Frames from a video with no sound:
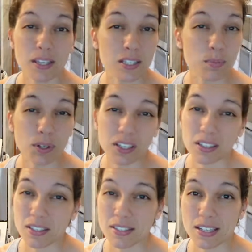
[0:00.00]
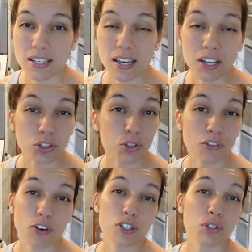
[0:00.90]
is pretty easy and
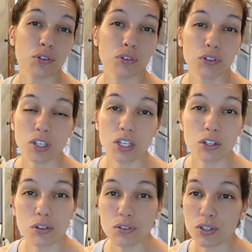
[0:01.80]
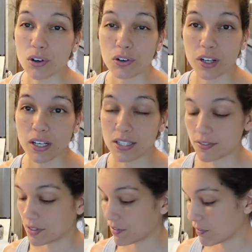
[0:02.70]
universal. You can use all kinds of
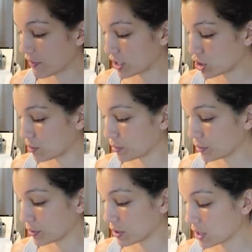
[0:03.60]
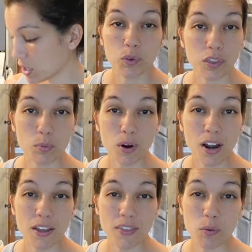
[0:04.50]
different vegetables with the
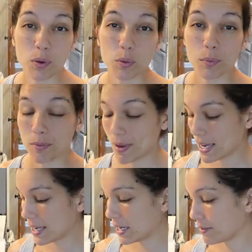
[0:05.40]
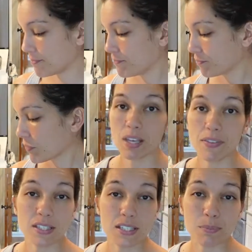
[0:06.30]
brine that we will be making.
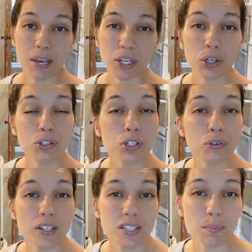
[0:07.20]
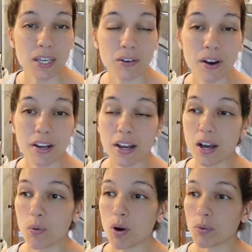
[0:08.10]
This is my go-to recipe right
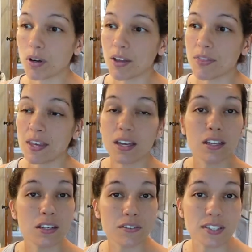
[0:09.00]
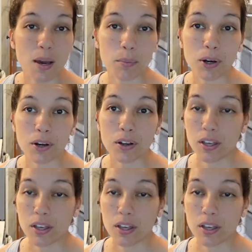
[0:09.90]
now while we're at the end of summer.